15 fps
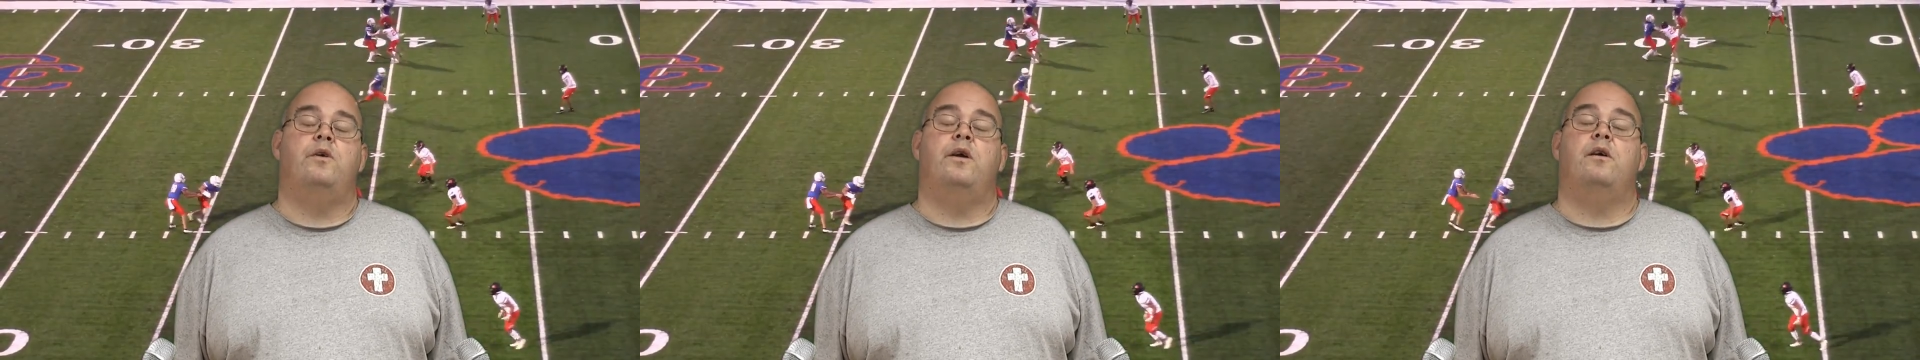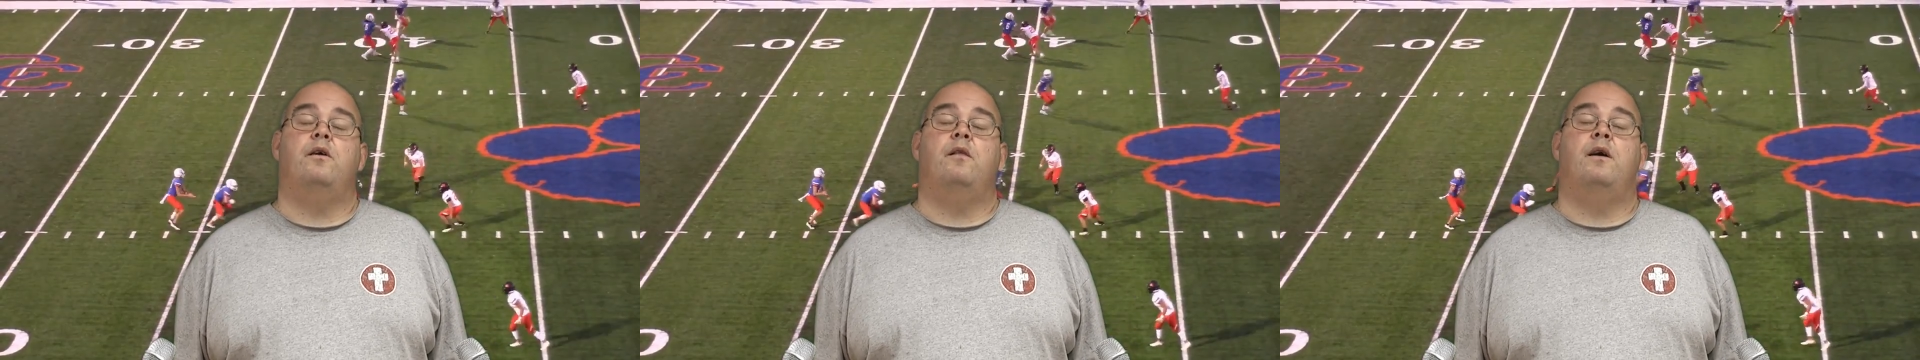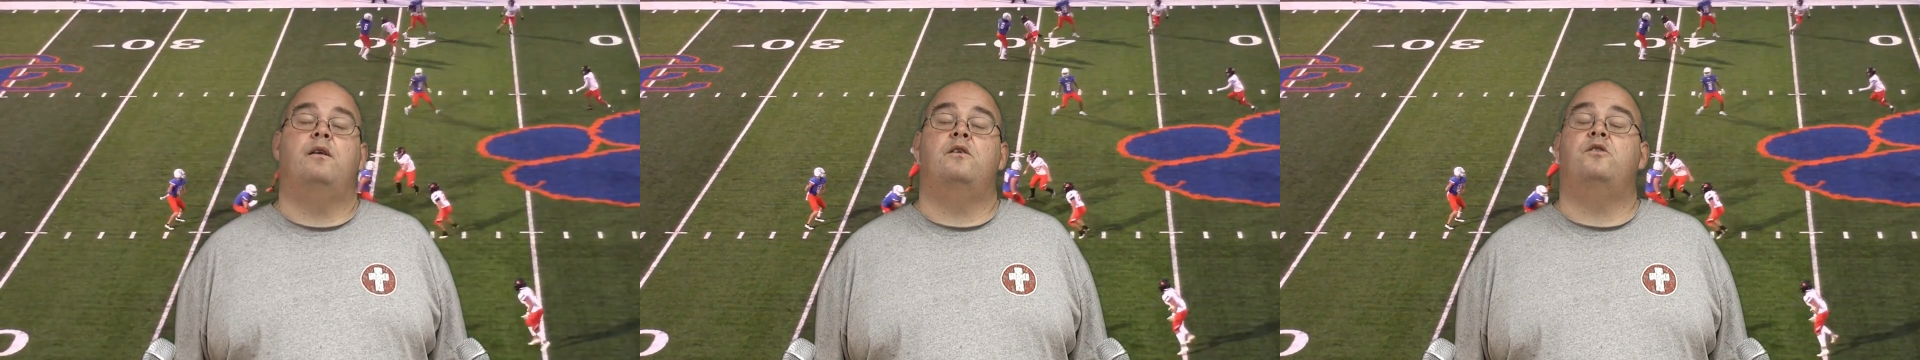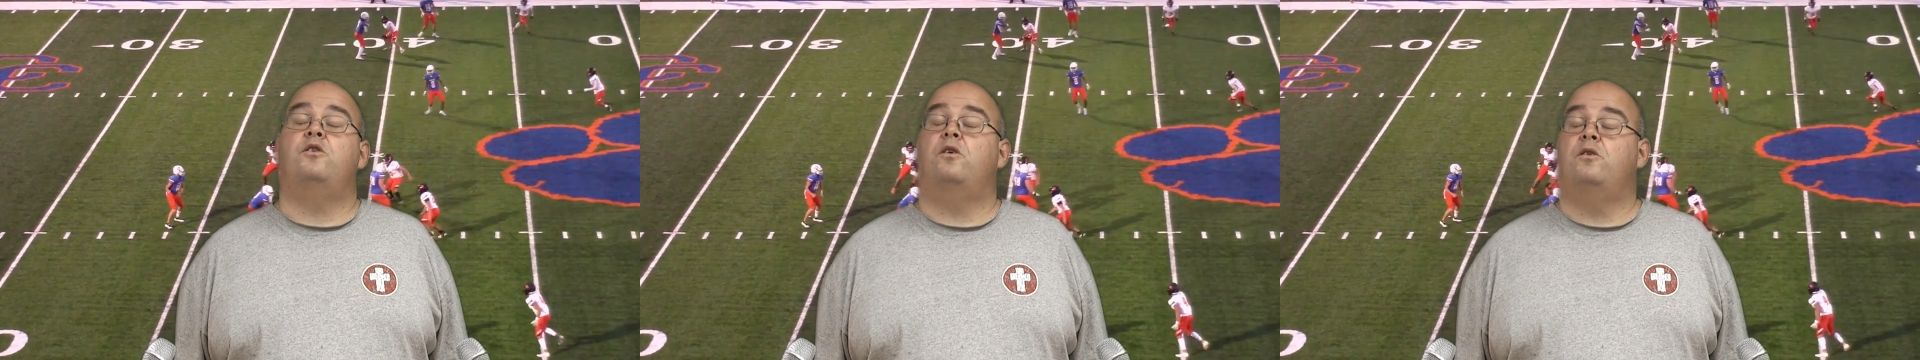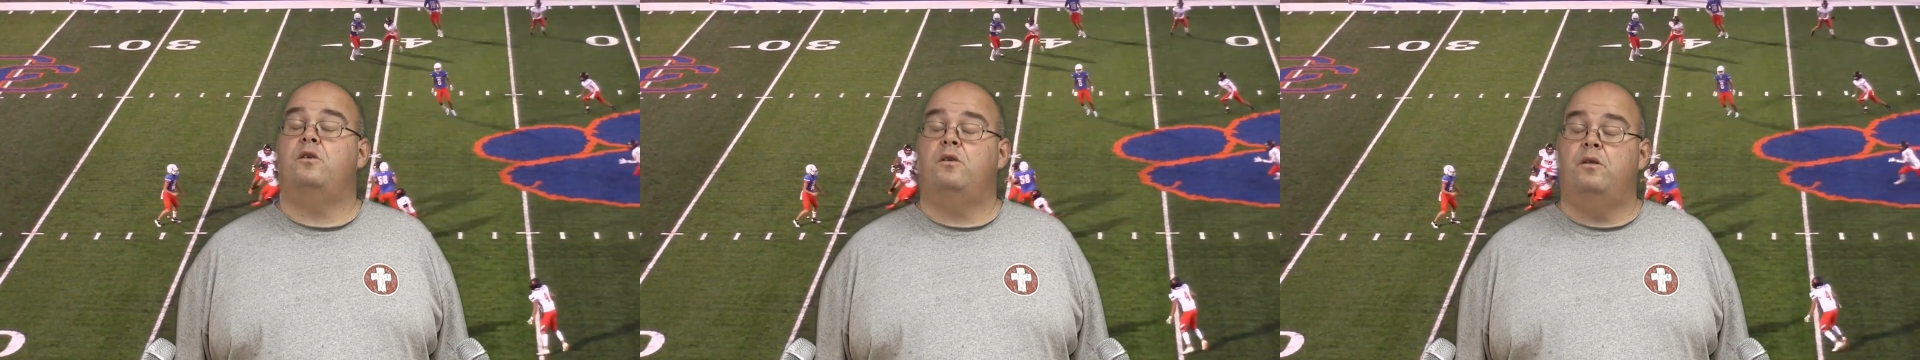Carolina
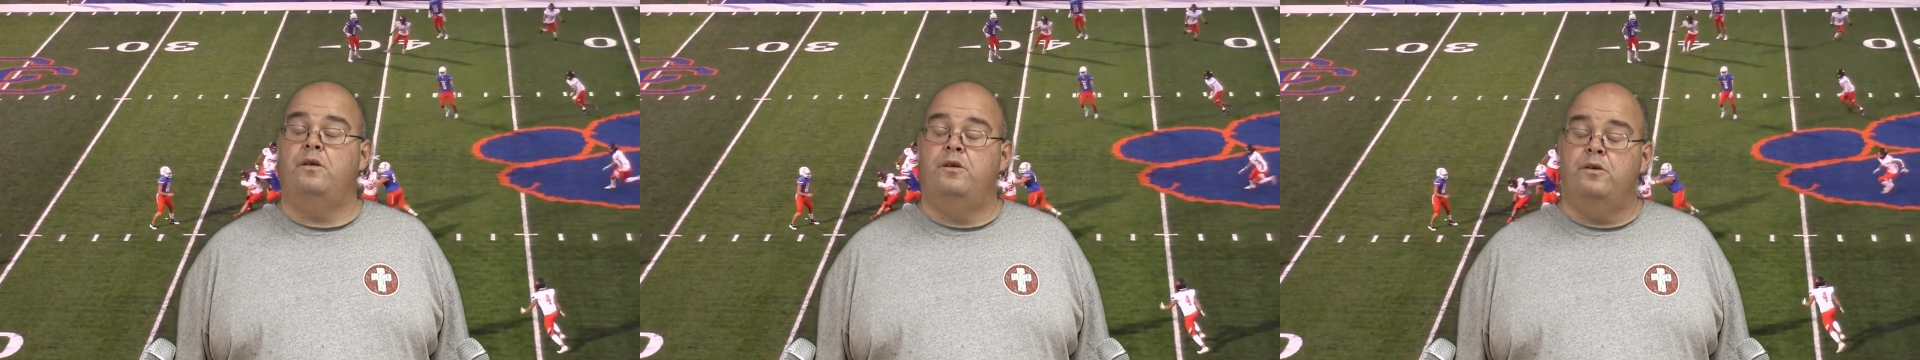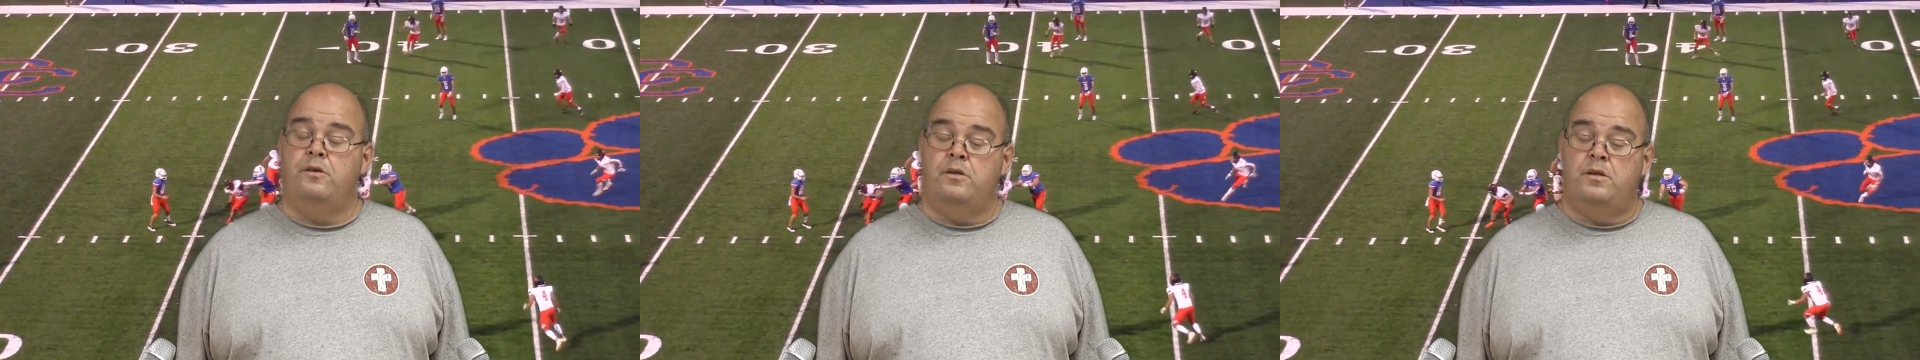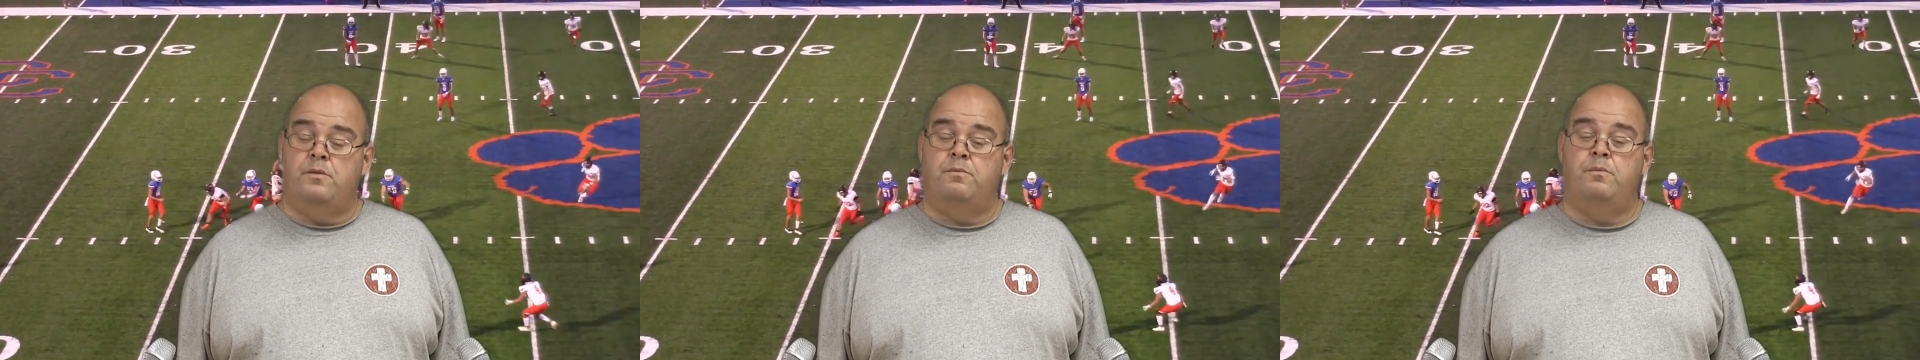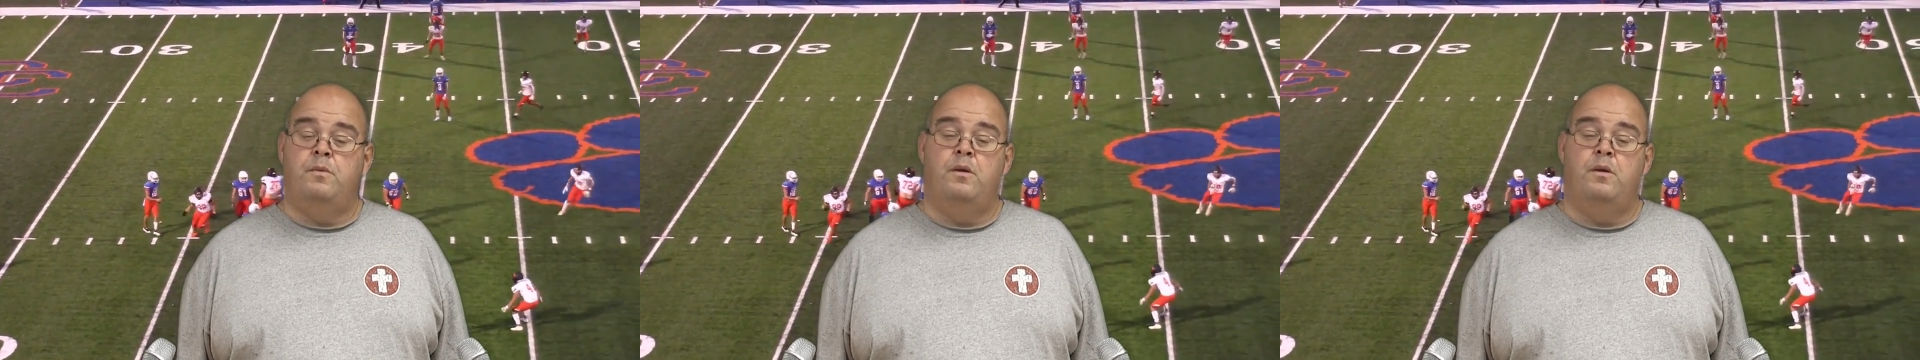Chanticleers.